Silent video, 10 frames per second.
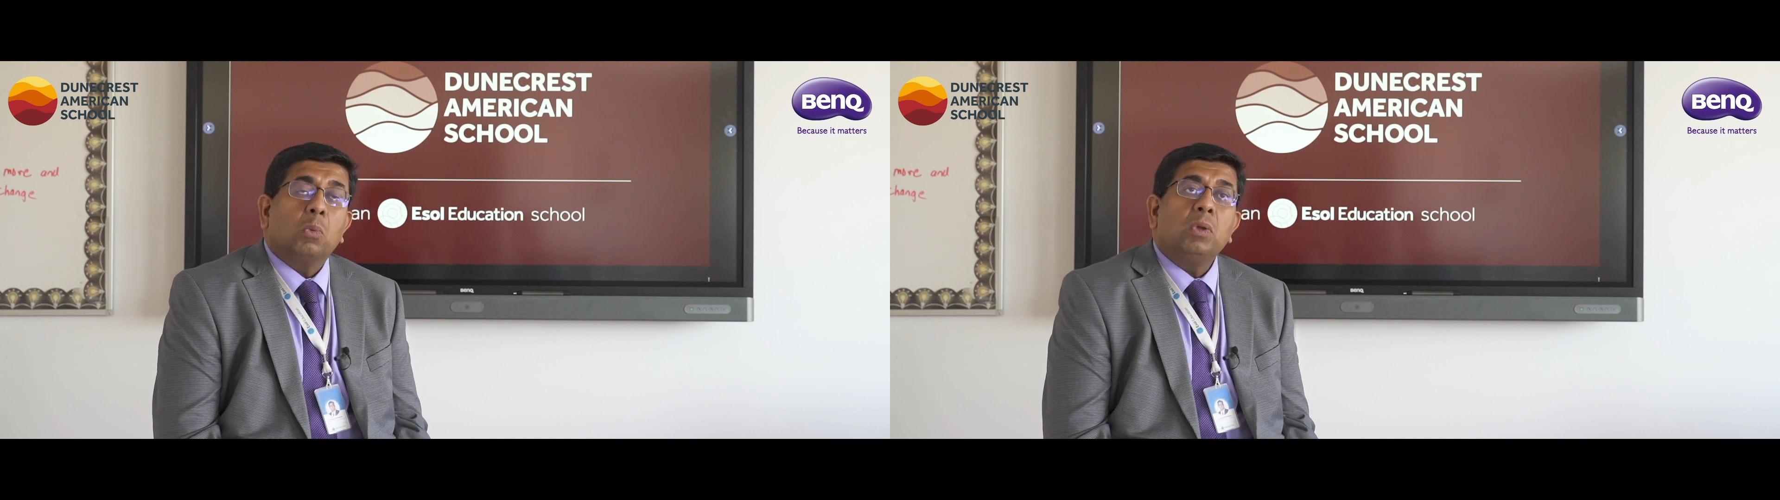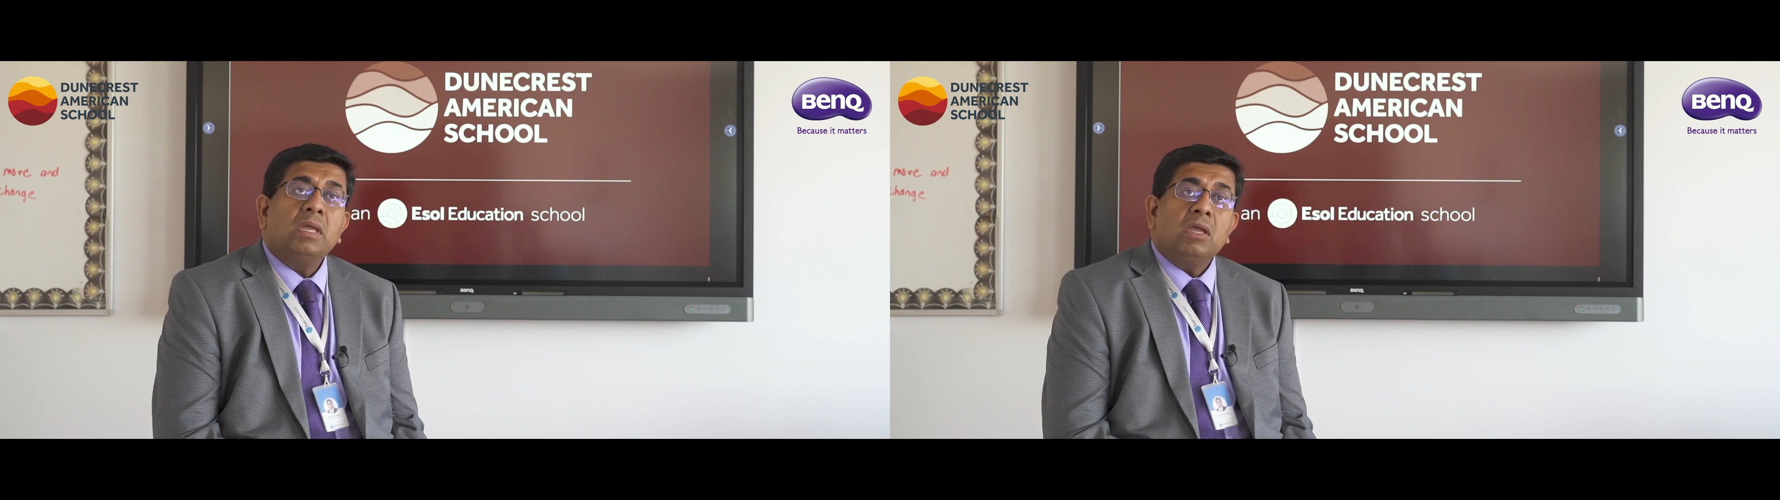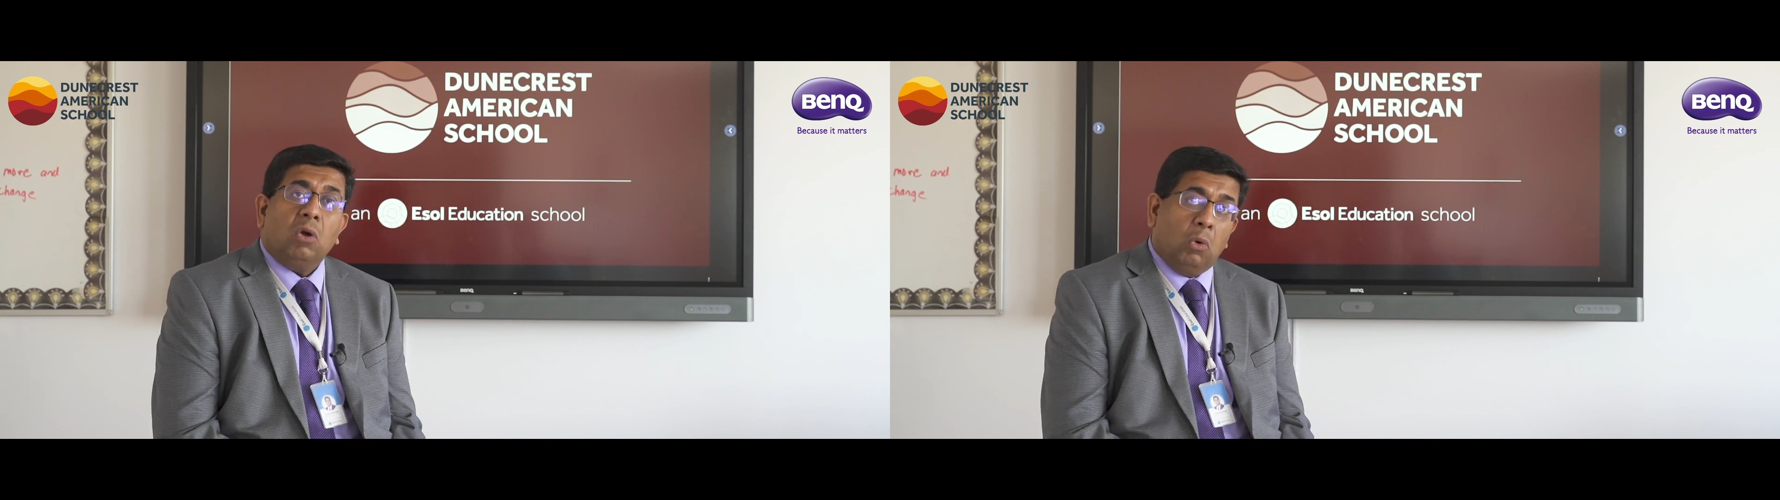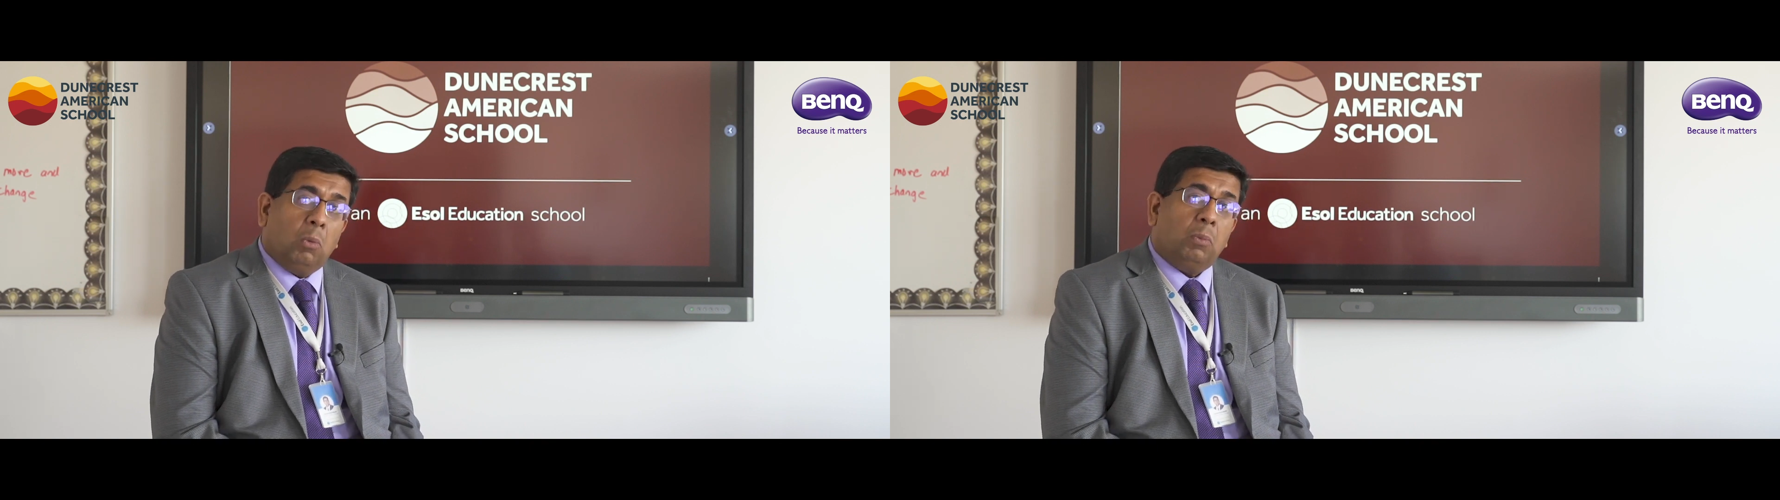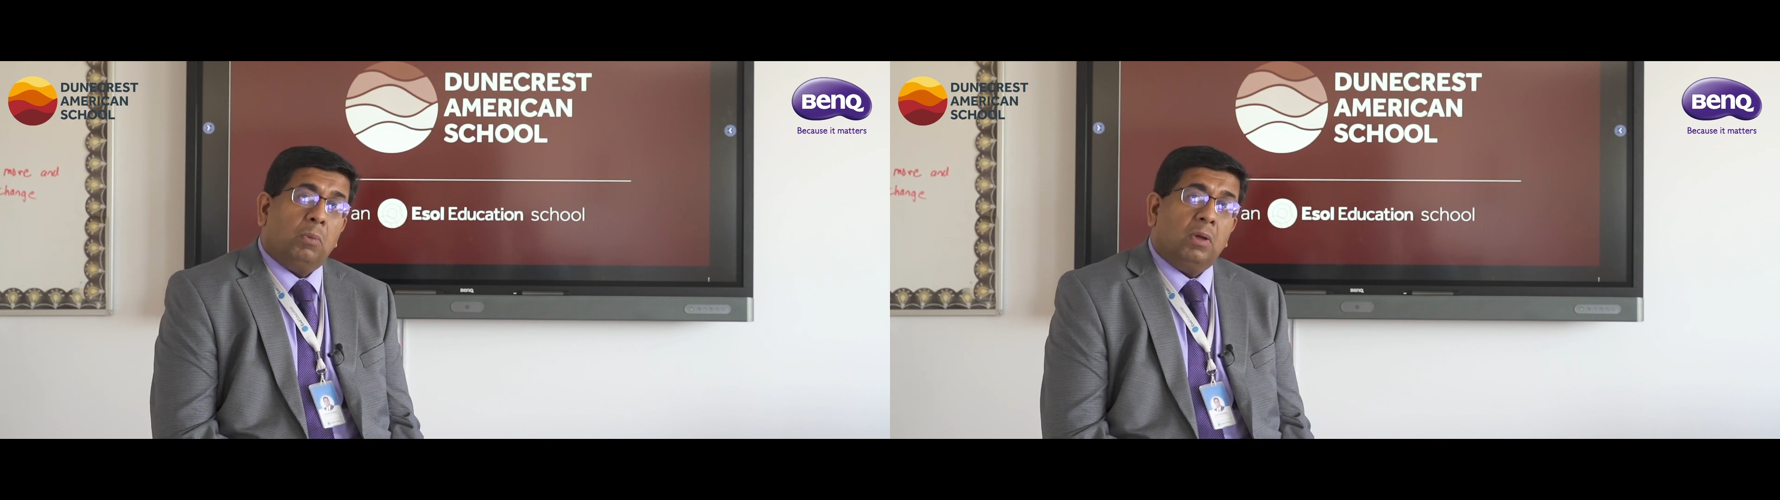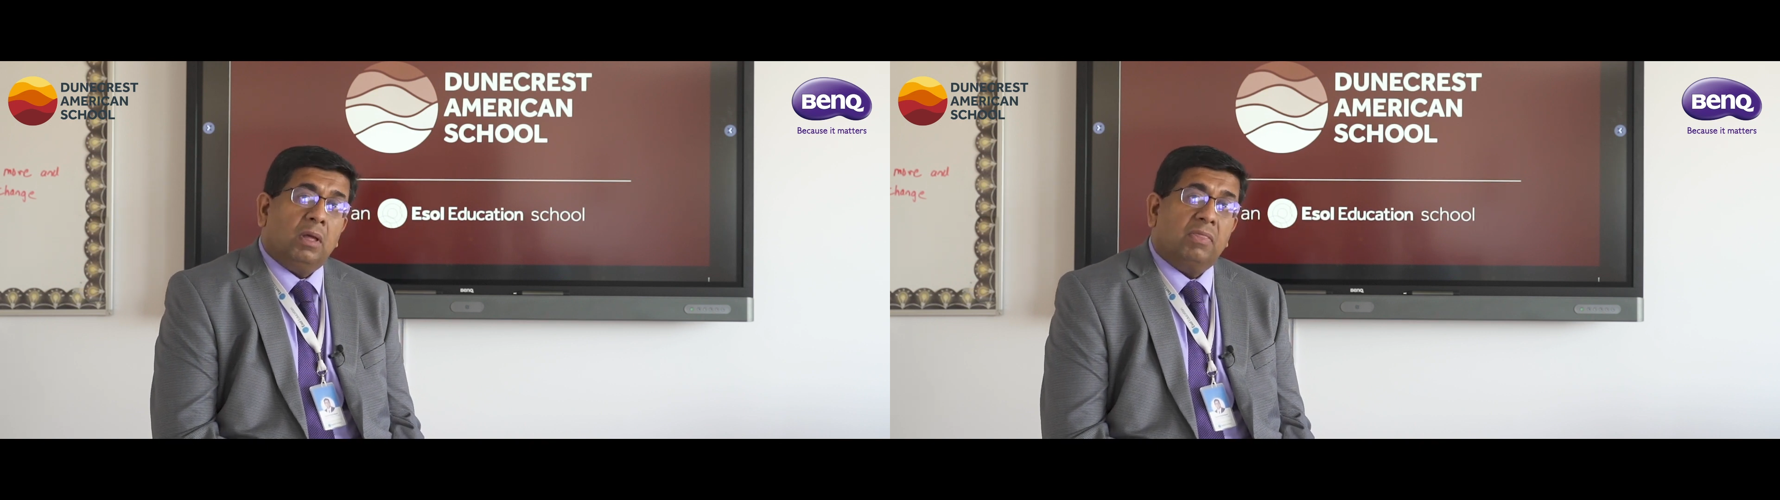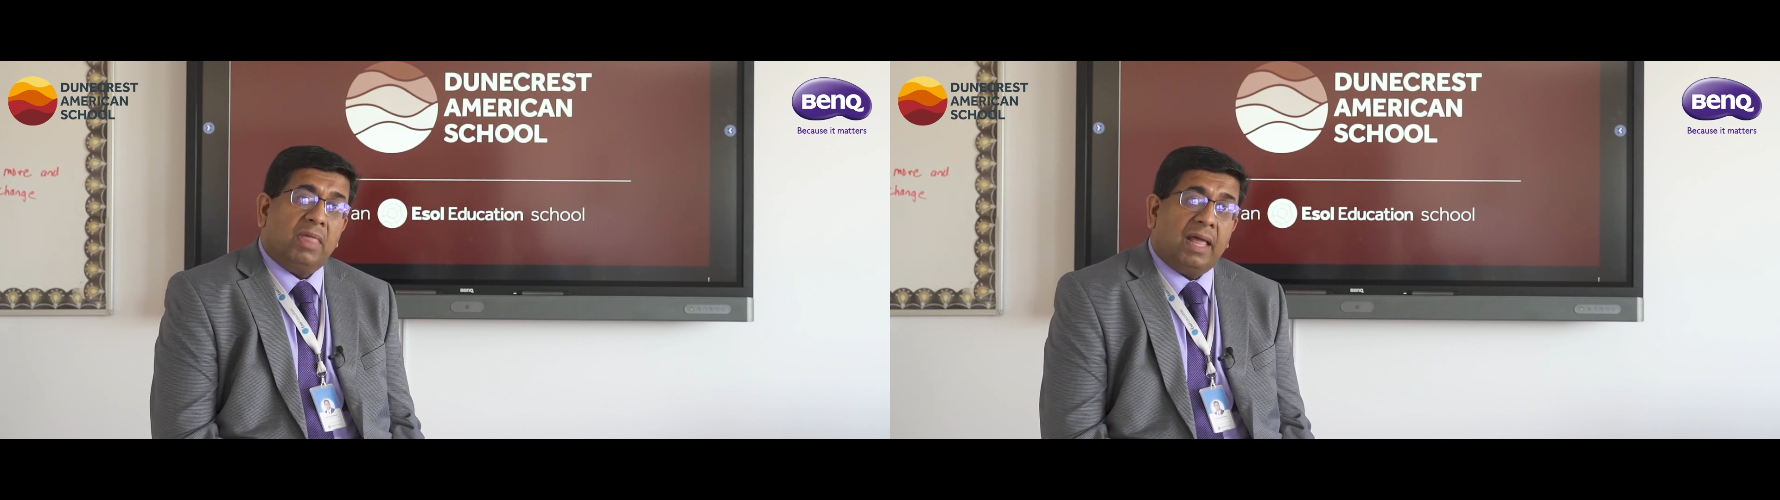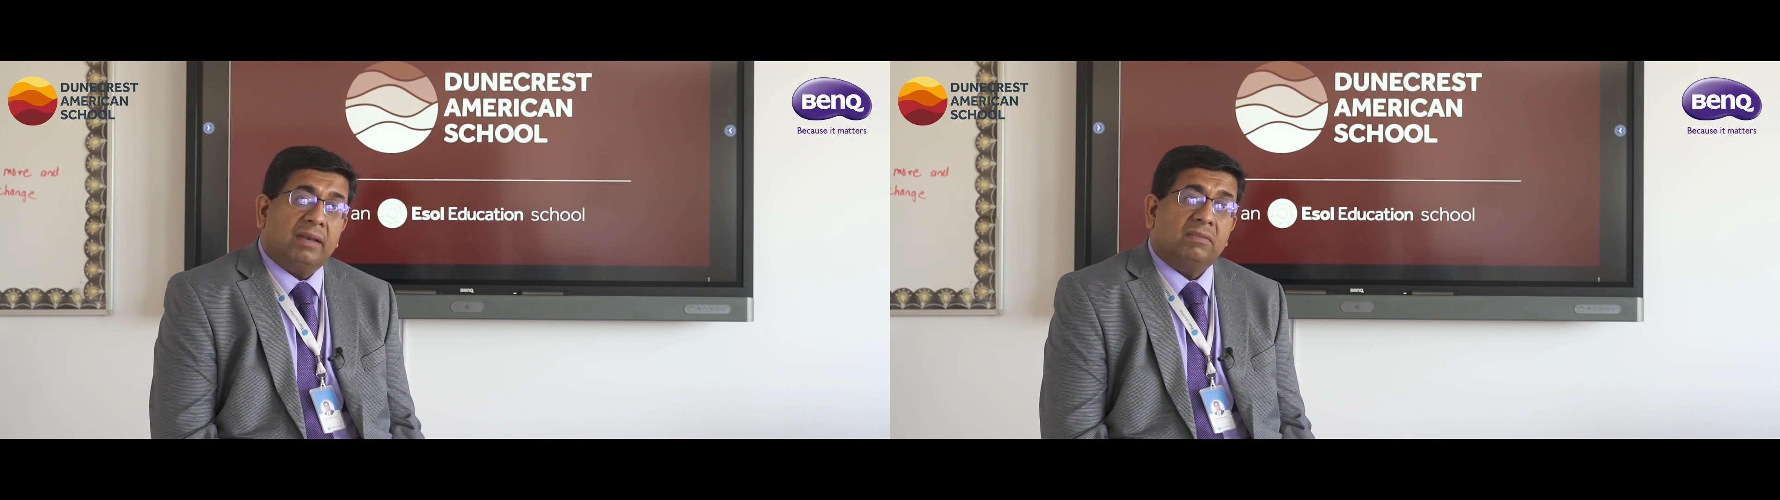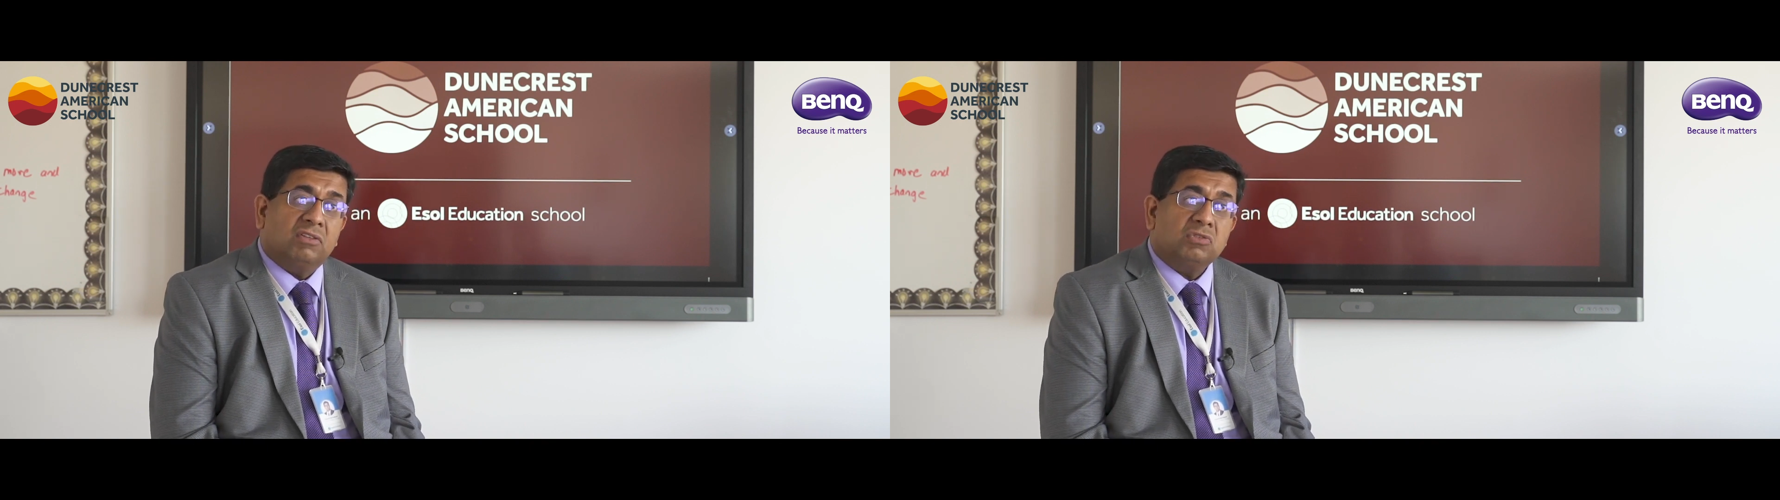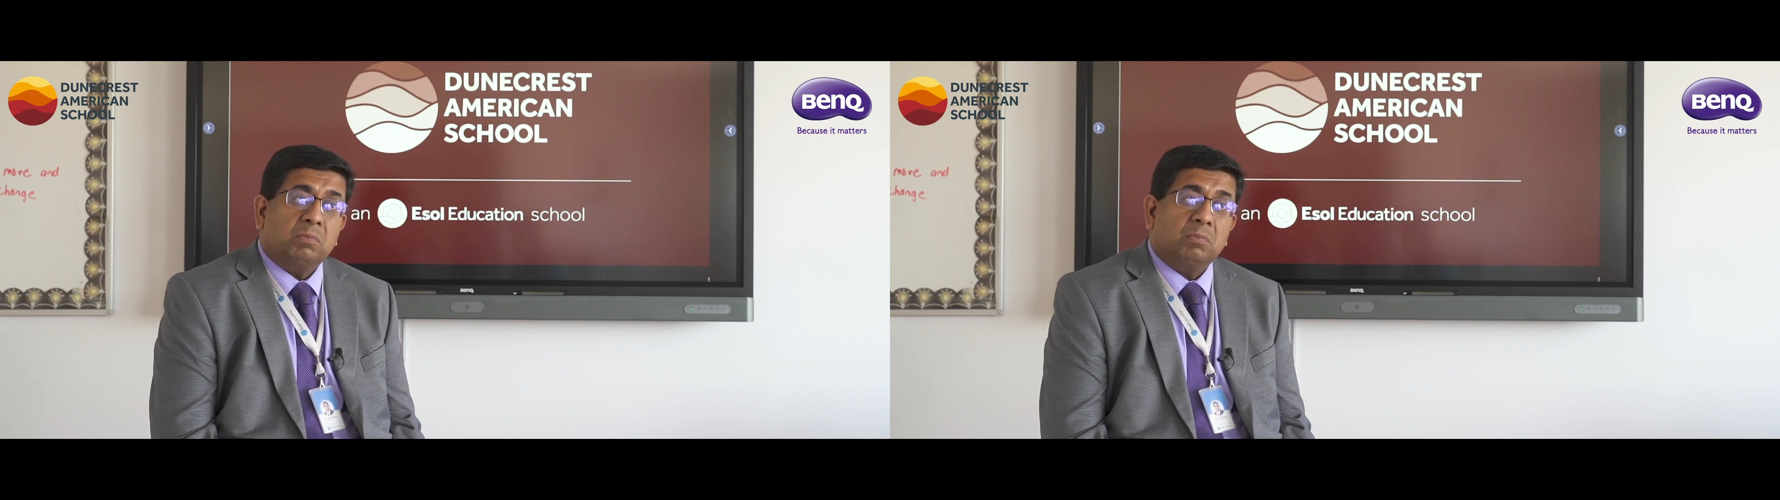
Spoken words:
We hope that this